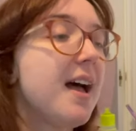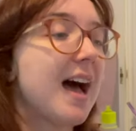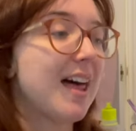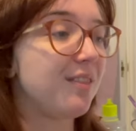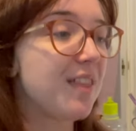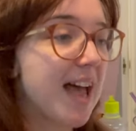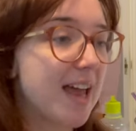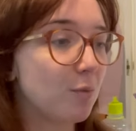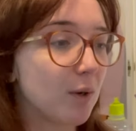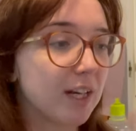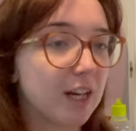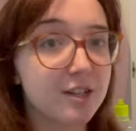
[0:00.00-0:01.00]
And then
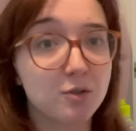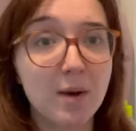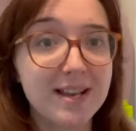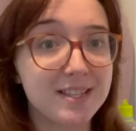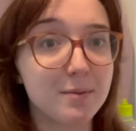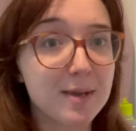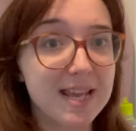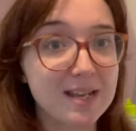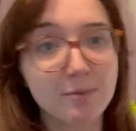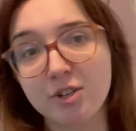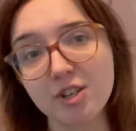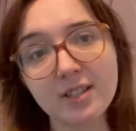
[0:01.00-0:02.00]
we're going to go to Wed to Be,
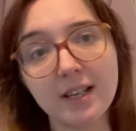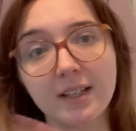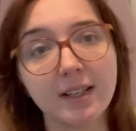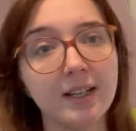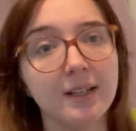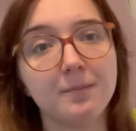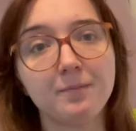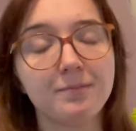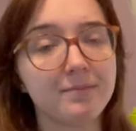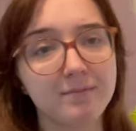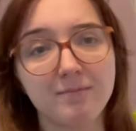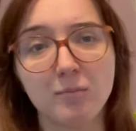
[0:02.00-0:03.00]
which is like a
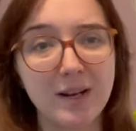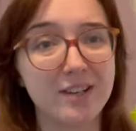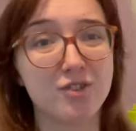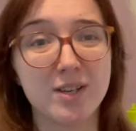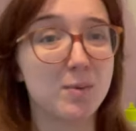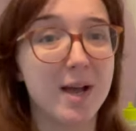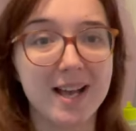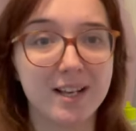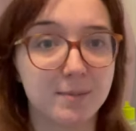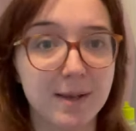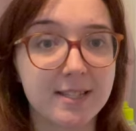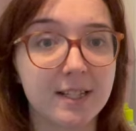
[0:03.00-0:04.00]
wedding dress warehouse,
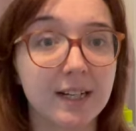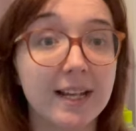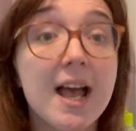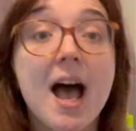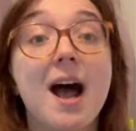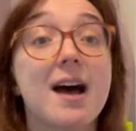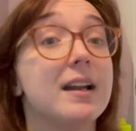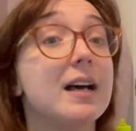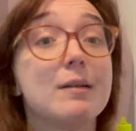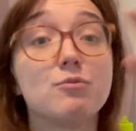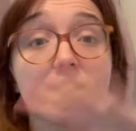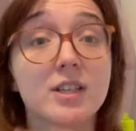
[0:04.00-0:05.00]
basically. And I
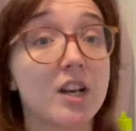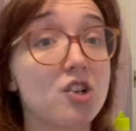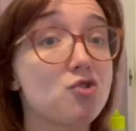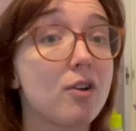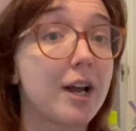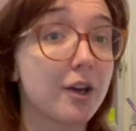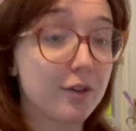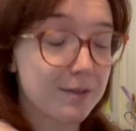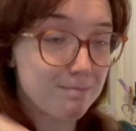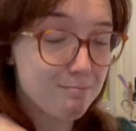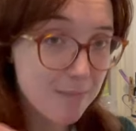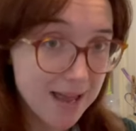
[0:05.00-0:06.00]
am just going to try on as
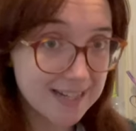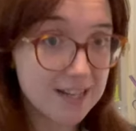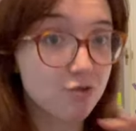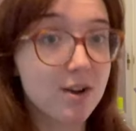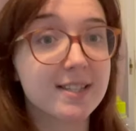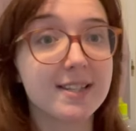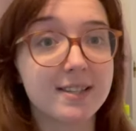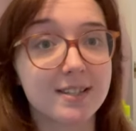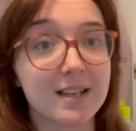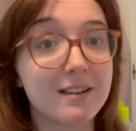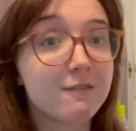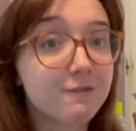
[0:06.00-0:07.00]
many dresses as
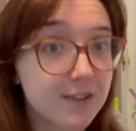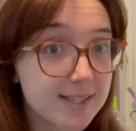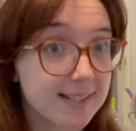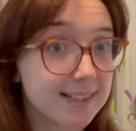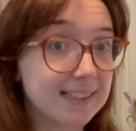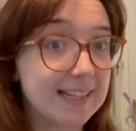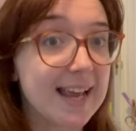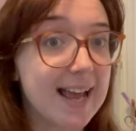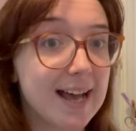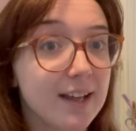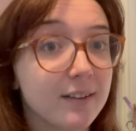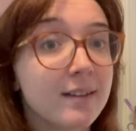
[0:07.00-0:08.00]
I physically
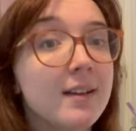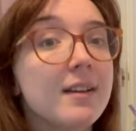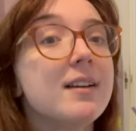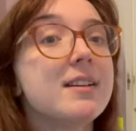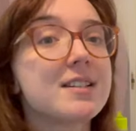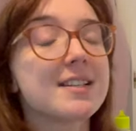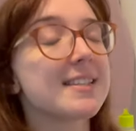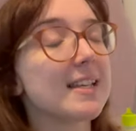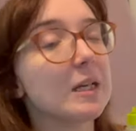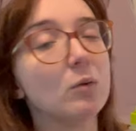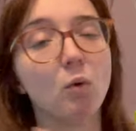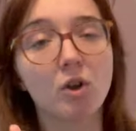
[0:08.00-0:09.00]
can to
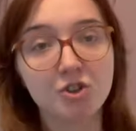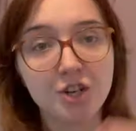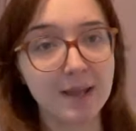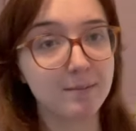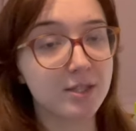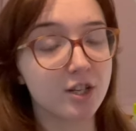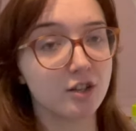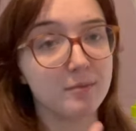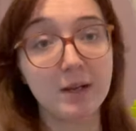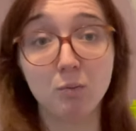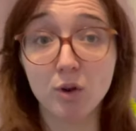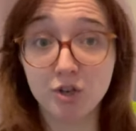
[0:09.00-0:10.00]
see what shapes suit
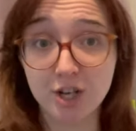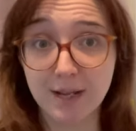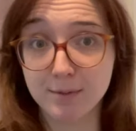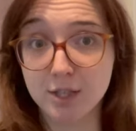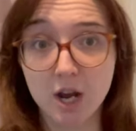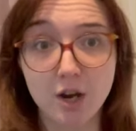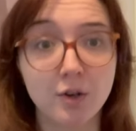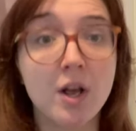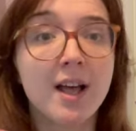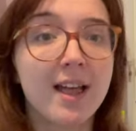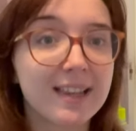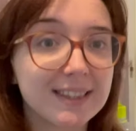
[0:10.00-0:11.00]
me, what shapes don't,
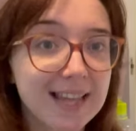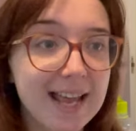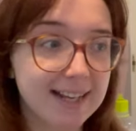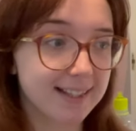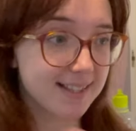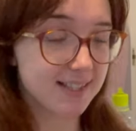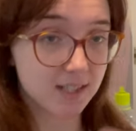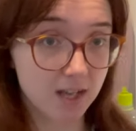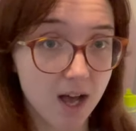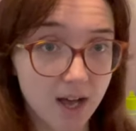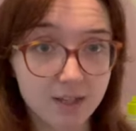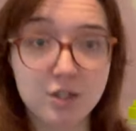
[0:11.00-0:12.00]
lengths,
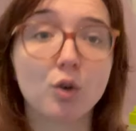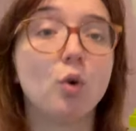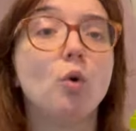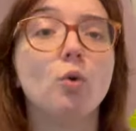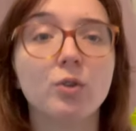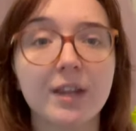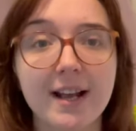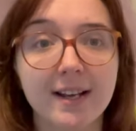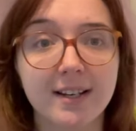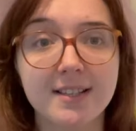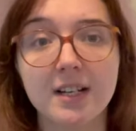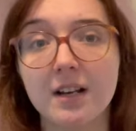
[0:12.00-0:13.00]
cuts, all that
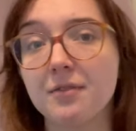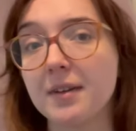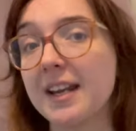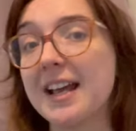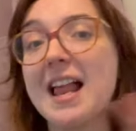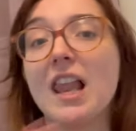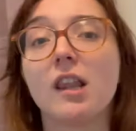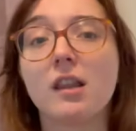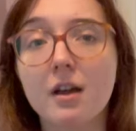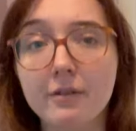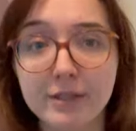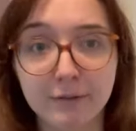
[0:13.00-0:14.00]
kind of stuff. I'm going to get
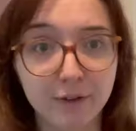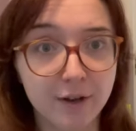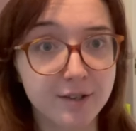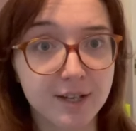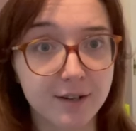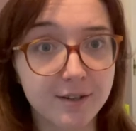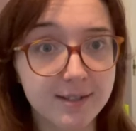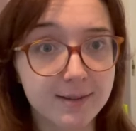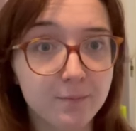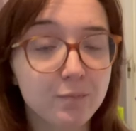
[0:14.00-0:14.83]
loads of photos.